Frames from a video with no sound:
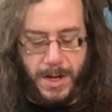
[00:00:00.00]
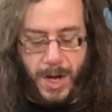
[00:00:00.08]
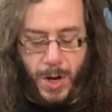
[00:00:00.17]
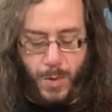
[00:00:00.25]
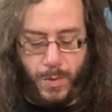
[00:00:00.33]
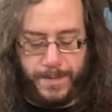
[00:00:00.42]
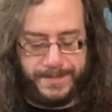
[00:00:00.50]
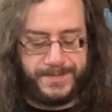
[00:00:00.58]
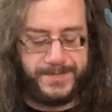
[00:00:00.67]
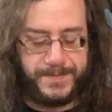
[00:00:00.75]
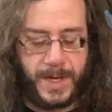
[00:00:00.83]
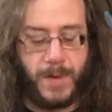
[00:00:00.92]
No,
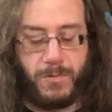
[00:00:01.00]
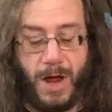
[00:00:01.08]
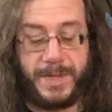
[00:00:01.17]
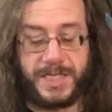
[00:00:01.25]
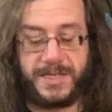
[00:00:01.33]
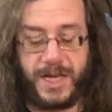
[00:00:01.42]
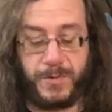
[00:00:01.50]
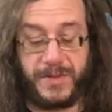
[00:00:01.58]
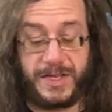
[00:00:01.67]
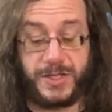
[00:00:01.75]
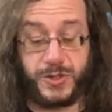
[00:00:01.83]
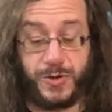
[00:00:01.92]
Ramit said
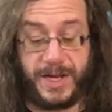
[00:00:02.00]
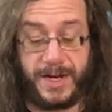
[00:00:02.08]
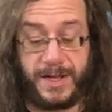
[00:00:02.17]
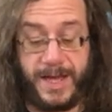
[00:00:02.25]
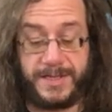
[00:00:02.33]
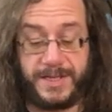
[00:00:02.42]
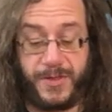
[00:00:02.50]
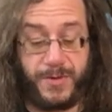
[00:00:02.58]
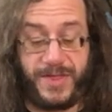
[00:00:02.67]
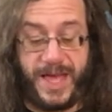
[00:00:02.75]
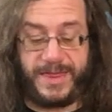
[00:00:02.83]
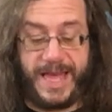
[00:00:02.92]
with a stricken glance at
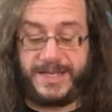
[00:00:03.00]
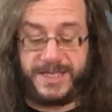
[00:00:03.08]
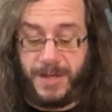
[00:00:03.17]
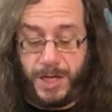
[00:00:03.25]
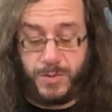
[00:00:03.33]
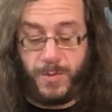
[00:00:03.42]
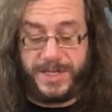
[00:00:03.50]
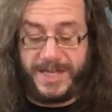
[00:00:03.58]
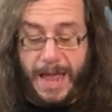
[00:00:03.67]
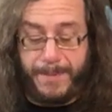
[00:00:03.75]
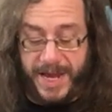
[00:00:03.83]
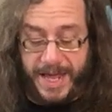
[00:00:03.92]
him. That, that is not what
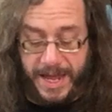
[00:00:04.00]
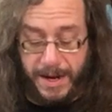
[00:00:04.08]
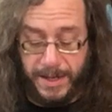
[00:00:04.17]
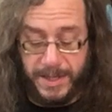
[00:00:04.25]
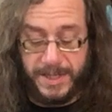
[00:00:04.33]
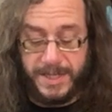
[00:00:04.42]
is happening here.